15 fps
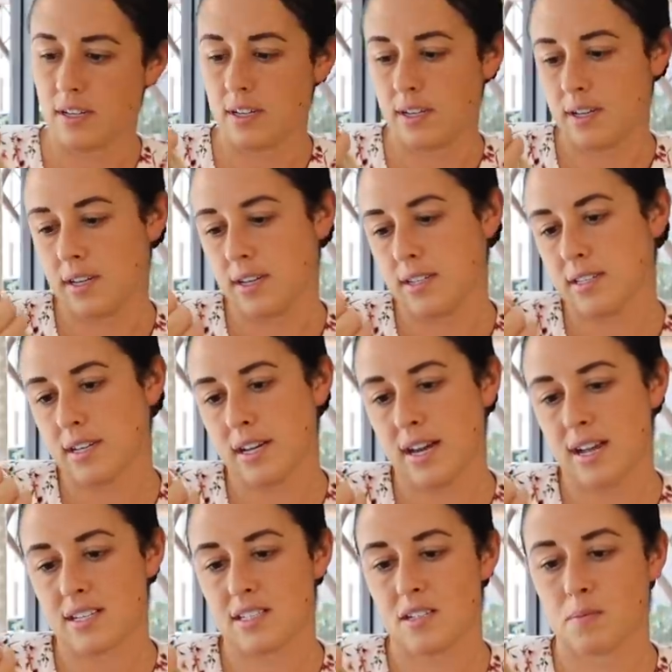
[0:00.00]
It kind of
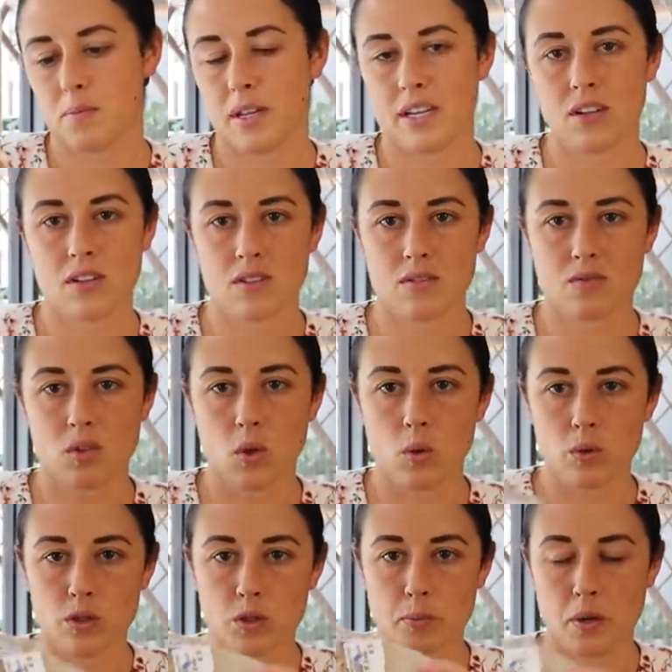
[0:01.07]
has some like
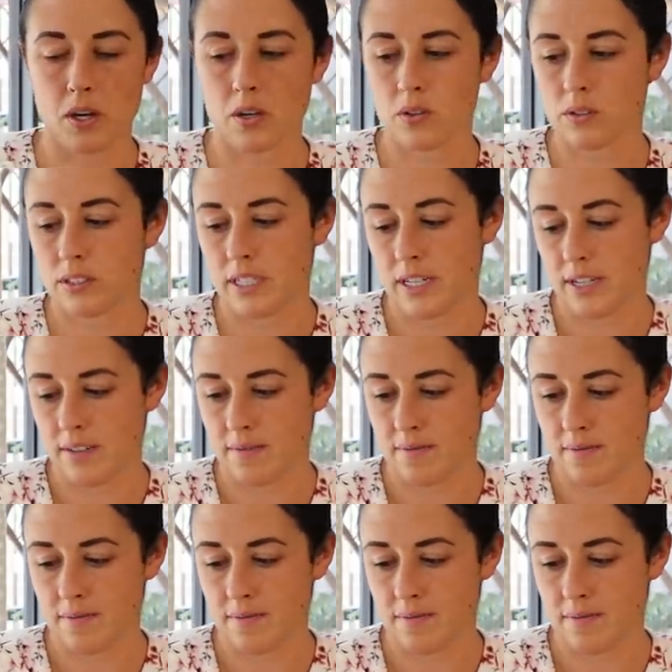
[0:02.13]
gold sparkles in it.